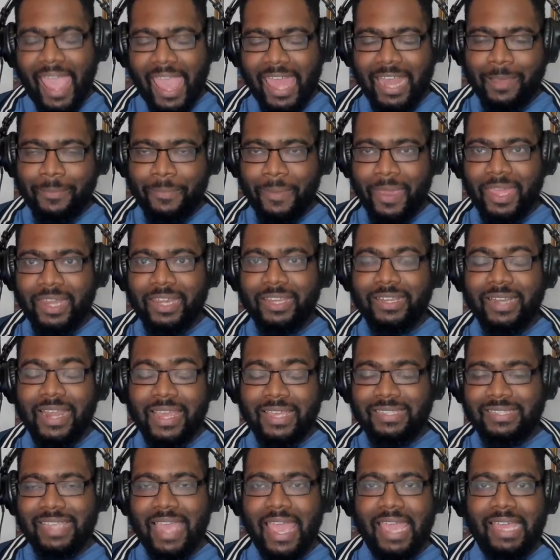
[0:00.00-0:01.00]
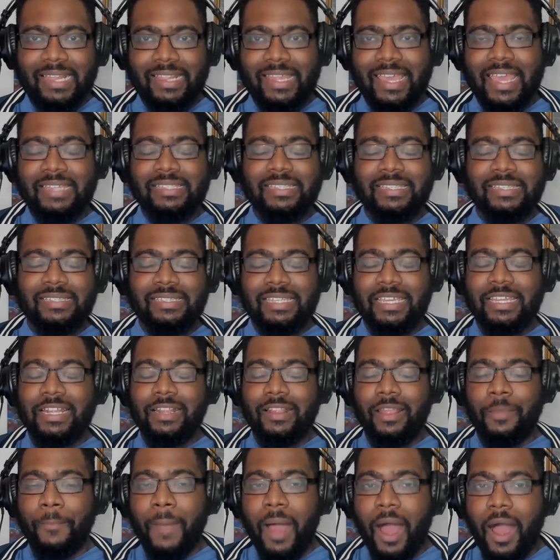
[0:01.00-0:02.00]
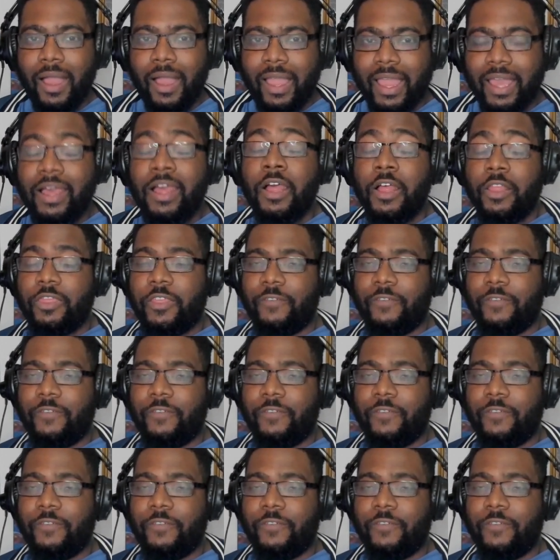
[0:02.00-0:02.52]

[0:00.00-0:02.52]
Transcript: animated exactly as it's seen in the manga,